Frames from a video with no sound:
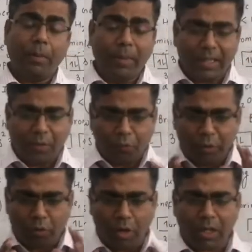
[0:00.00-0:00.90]
But if
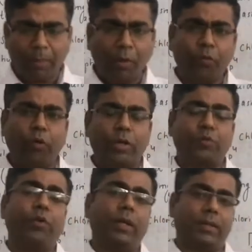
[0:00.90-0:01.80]
we talk about
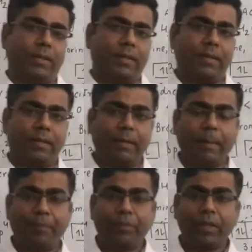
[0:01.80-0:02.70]
phosphorus,
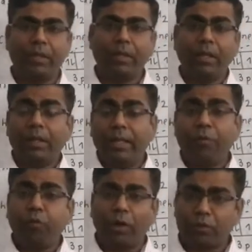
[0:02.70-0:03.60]

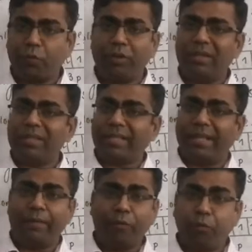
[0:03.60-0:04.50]
then phosphorus
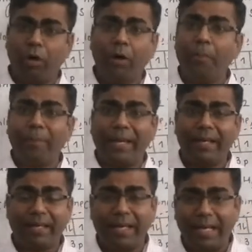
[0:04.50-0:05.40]
can form
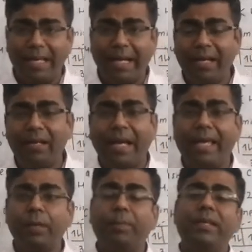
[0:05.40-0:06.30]
pentahalide
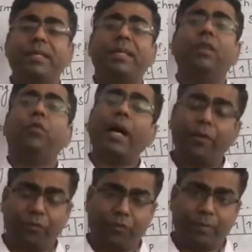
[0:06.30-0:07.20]
like
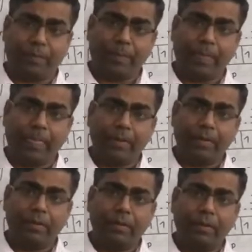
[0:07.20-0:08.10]
PCl5.
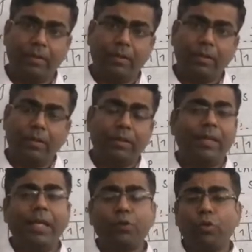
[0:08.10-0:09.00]

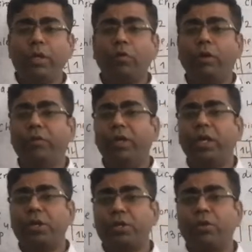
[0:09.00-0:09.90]
The electronic
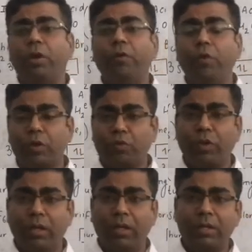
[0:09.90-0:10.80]
configuration of
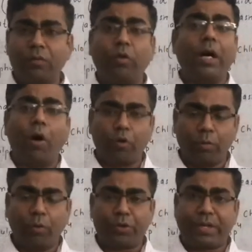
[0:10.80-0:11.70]
phosphorus for
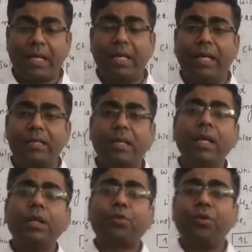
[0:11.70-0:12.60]
outermost shell is
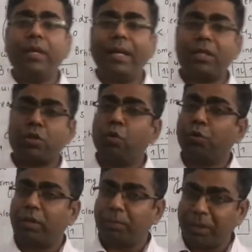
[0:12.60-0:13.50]

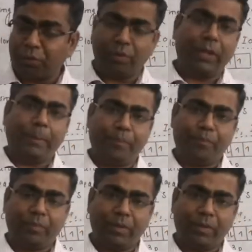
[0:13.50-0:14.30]
3s2 3p3.